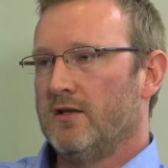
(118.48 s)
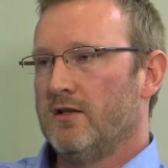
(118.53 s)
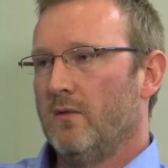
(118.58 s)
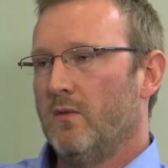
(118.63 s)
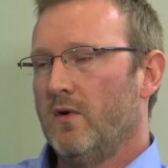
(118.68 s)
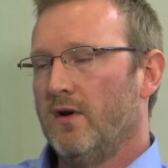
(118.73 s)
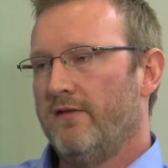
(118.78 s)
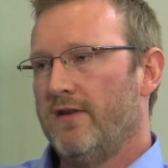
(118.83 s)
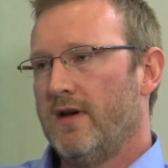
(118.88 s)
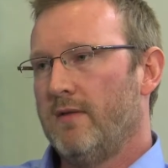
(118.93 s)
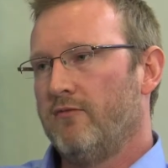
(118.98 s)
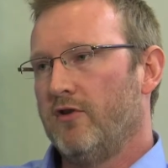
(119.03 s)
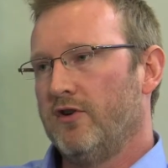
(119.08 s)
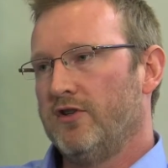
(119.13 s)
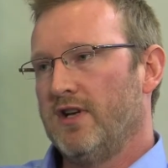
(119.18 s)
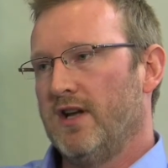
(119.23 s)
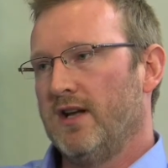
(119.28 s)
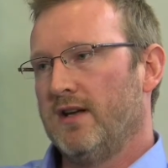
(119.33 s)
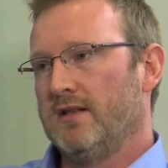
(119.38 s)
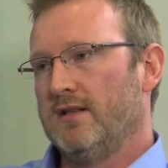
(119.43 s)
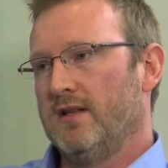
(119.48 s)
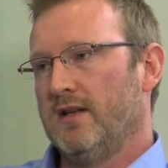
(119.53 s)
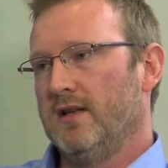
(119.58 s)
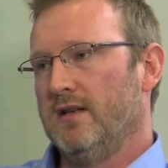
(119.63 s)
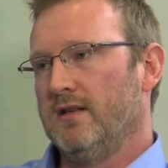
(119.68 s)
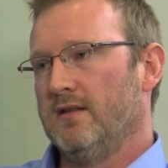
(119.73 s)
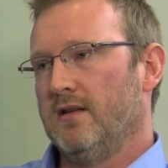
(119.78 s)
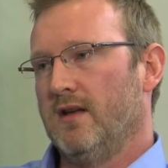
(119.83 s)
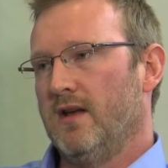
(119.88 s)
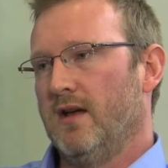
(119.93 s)
So one of our projects
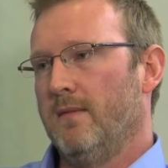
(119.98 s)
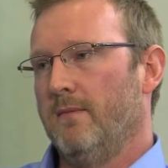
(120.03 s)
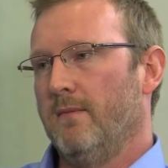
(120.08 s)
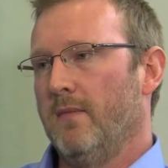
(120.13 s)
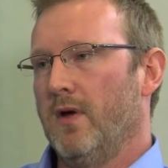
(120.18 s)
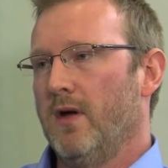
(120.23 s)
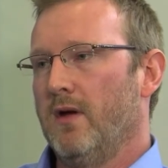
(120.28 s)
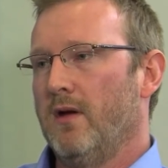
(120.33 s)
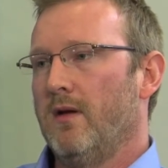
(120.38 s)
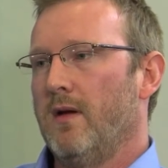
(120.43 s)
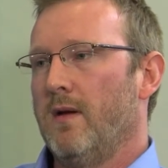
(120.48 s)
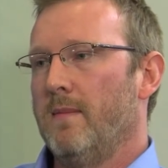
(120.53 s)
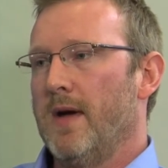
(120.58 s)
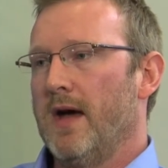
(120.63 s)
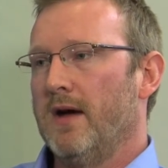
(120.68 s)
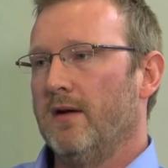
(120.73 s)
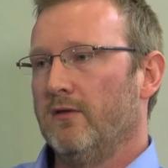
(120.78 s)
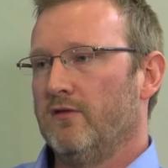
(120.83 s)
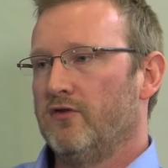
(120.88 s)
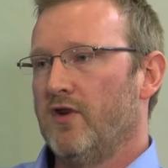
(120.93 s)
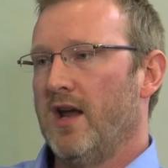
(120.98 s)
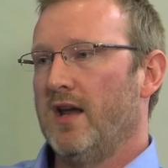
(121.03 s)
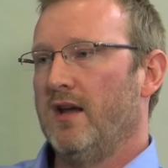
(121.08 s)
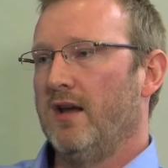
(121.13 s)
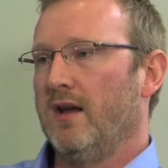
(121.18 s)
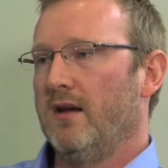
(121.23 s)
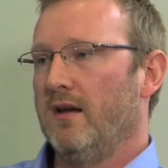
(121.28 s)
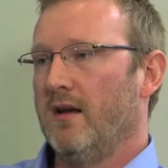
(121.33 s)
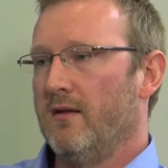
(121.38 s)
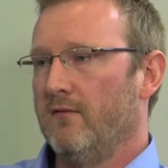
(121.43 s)
is um, about
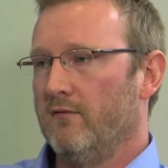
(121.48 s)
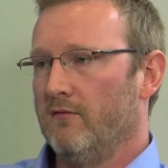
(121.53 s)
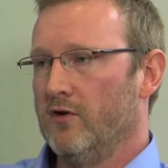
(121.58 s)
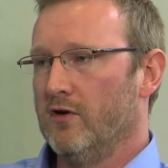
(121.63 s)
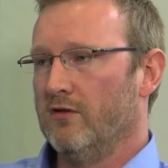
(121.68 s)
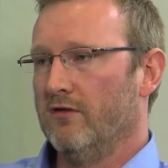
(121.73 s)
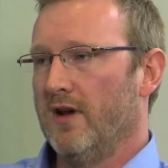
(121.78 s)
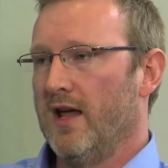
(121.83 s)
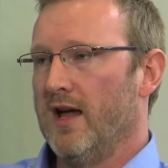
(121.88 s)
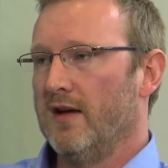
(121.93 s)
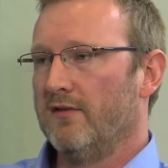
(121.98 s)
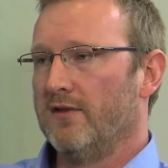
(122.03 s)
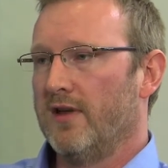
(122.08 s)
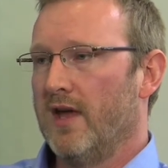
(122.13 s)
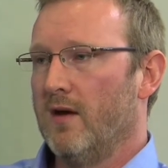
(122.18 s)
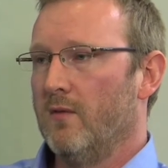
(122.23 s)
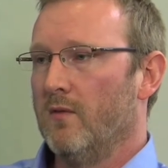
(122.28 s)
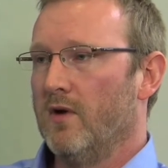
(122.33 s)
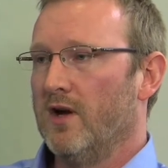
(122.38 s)
training rural healthcare